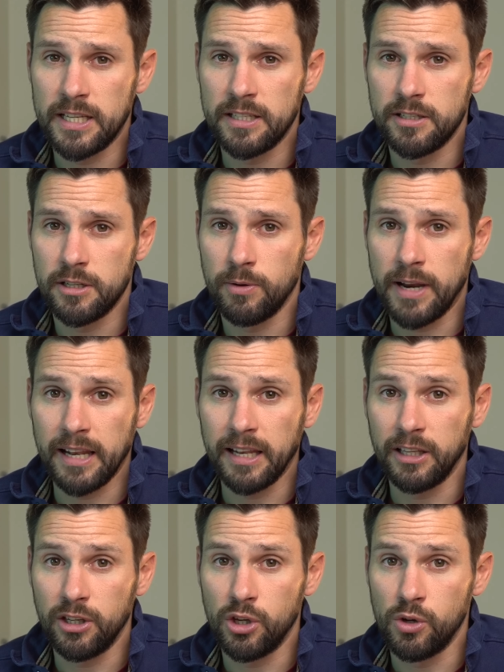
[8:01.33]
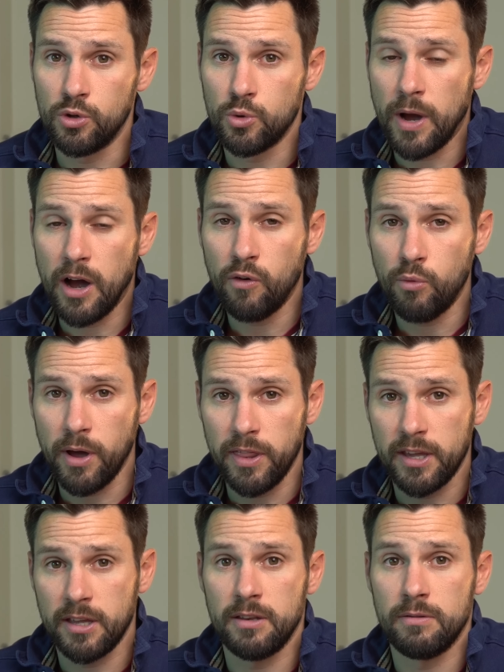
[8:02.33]
into an LEQ 12, where they
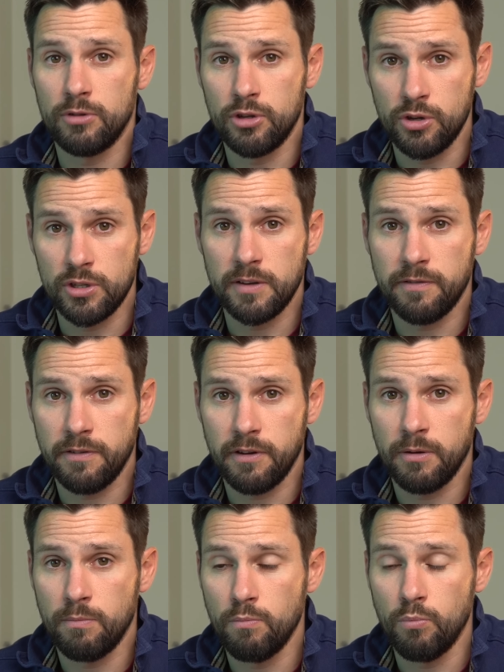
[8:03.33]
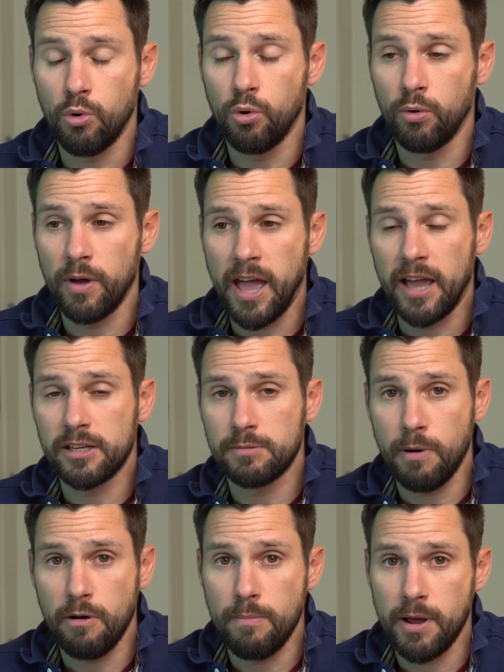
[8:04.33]
can use it for more
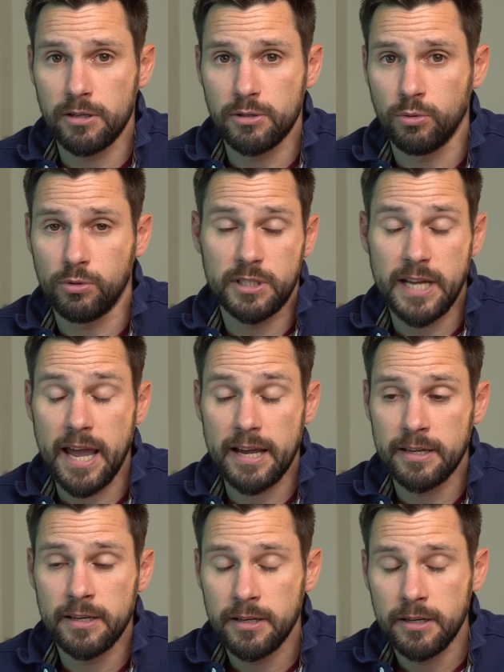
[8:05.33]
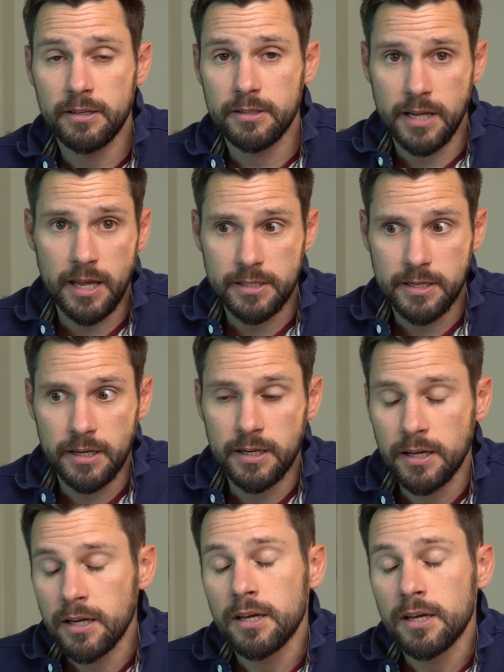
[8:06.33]
experimental tech testing.